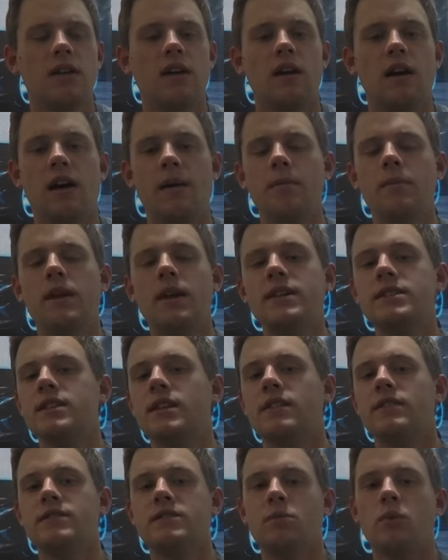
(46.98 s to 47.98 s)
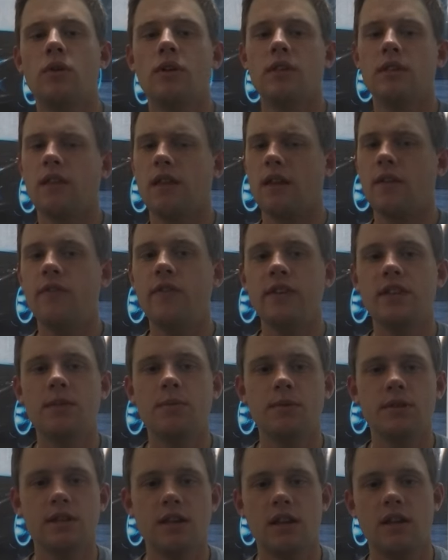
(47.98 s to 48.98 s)
I'm guessing it's more than like
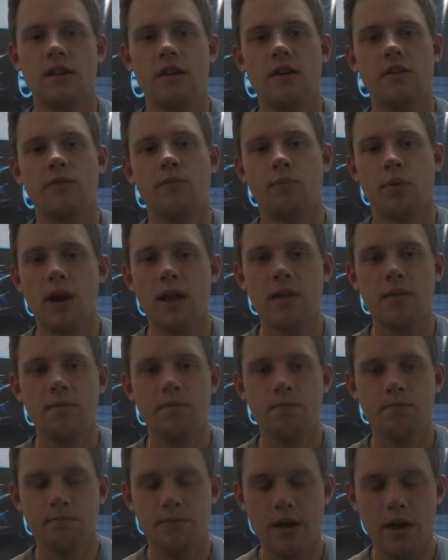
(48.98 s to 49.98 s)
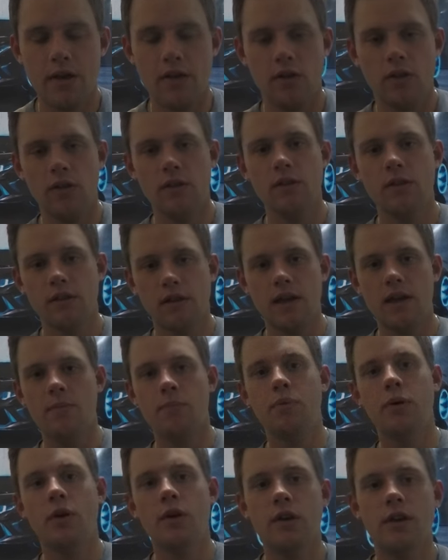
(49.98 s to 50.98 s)
50% of brake pedal
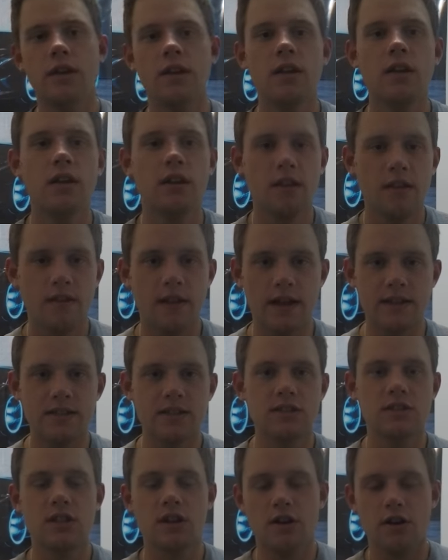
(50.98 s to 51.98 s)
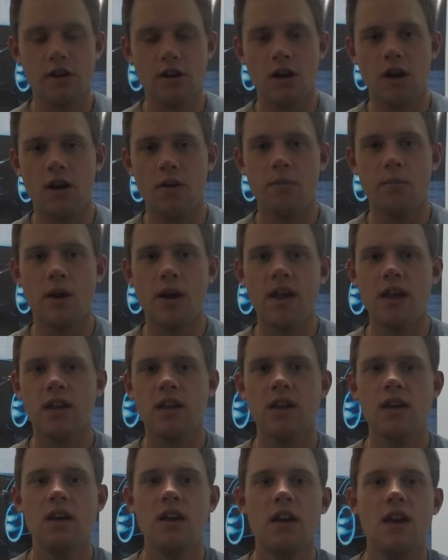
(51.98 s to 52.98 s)
input, that's considered a hard
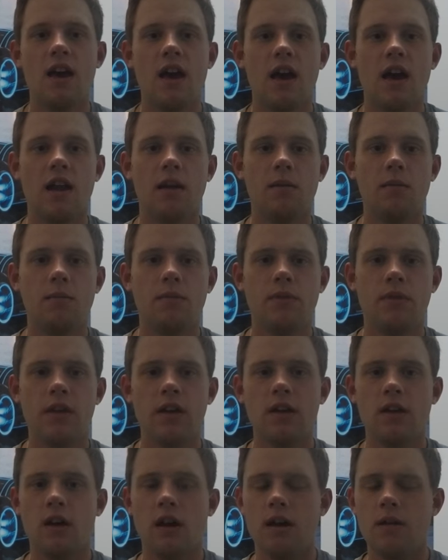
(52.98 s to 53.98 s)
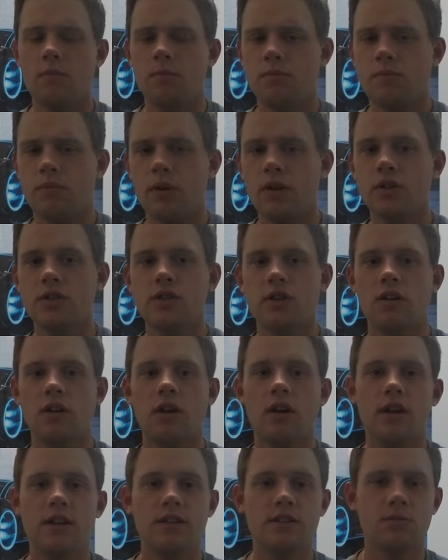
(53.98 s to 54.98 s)
brake. And I'm pretty sure
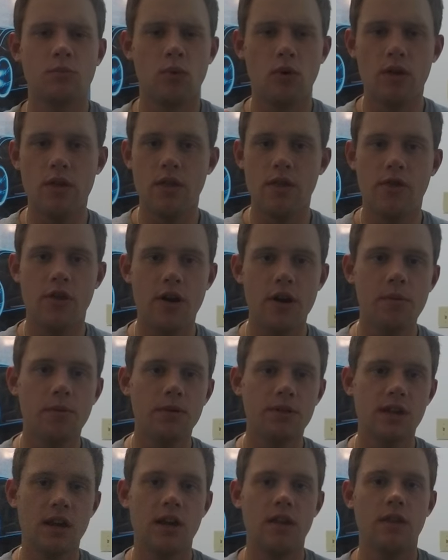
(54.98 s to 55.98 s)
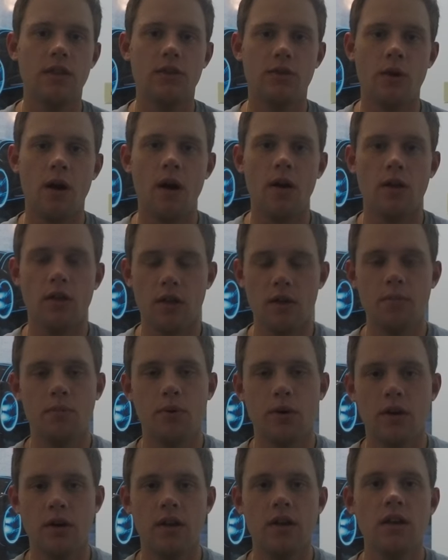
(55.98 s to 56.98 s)
it's more than 30% throttle
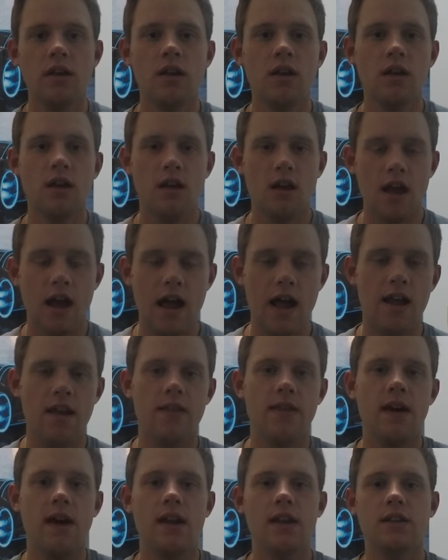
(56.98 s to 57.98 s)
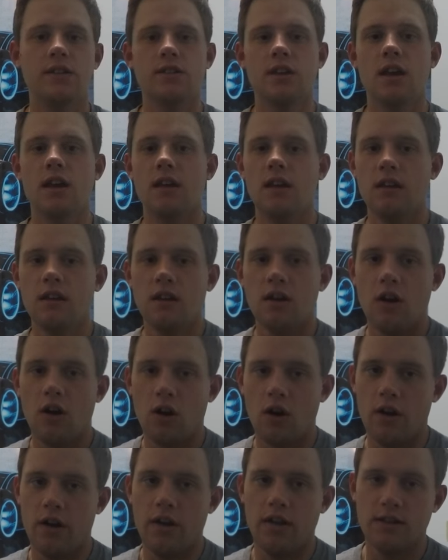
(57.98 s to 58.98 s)
input, and that is a
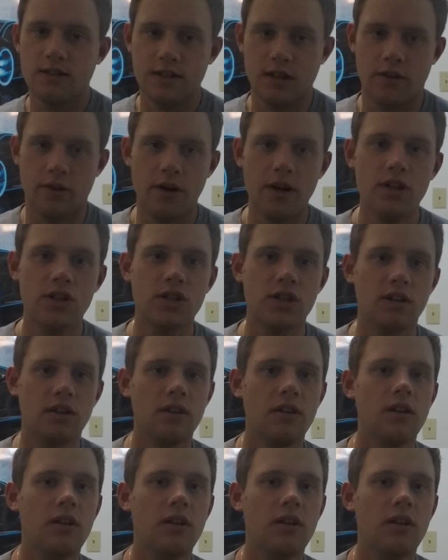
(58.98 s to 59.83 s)
hard acceleration.